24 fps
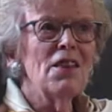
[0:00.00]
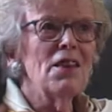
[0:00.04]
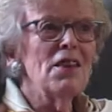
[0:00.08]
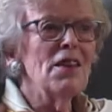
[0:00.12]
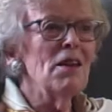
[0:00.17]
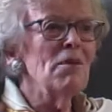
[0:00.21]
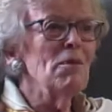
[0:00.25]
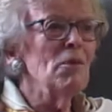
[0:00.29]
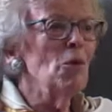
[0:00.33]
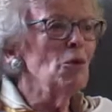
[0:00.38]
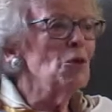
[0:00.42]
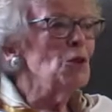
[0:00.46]
the
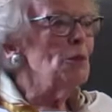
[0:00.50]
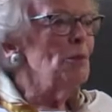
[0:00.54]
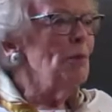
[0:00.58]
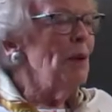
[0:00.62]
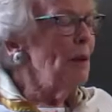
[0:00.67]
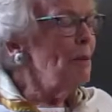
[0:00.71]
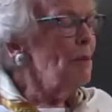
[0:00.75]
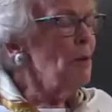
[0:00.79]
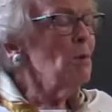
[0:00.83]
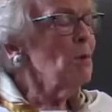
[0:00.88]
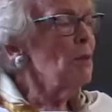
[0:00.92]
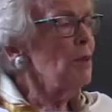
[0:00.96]
most
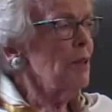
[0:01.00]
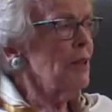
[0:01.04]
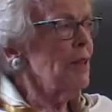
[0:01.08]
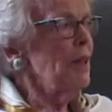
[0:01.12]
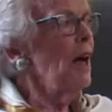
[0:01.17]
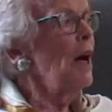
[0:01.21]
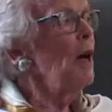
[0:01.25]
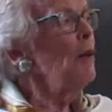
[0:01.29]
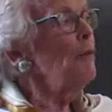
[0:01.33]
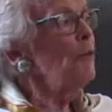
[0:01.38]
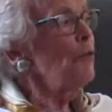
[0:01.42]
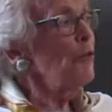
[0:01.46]
memorable
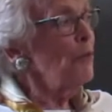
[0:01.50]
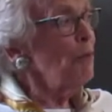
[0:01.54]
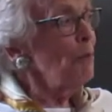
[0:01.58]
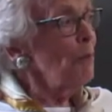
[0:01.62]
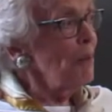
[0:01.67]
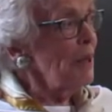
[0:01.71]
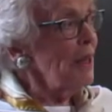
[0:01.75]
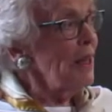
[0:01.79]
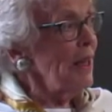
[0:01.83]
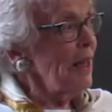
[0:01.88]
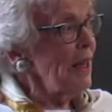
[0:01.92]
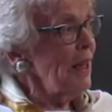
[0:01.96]
time for
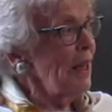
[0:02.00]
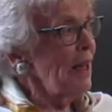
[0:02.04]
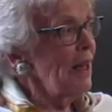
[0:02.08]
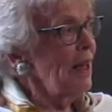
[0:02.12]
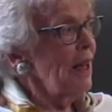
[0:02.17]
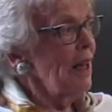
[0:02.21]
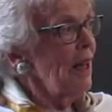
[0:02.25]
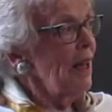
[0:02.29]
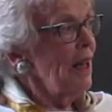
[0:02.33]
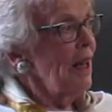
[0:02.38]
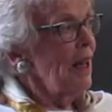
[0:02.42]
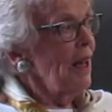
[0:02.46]
me
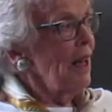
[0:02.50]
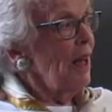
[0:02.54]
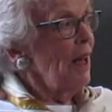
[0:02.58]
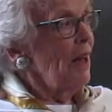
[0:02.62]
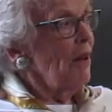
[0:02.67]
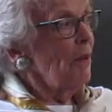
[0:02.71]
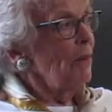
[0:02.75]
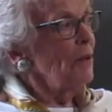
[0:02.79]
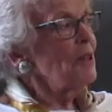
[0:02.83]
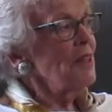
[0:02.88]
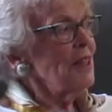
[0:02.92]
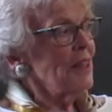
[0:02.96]

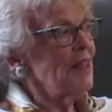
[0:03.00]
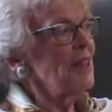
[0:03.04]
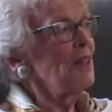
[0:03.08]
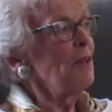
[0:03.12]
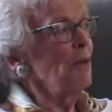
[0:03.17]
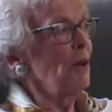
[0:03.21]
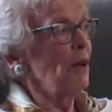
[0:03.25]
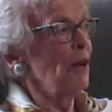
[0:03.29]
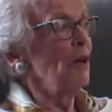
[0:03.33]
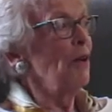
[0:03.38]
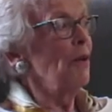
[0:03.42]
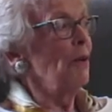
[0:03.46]
was the
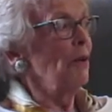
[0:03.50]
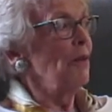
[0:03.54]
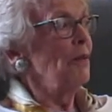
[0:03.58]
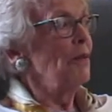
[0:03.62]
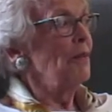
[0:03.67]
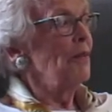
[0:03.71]
CYO.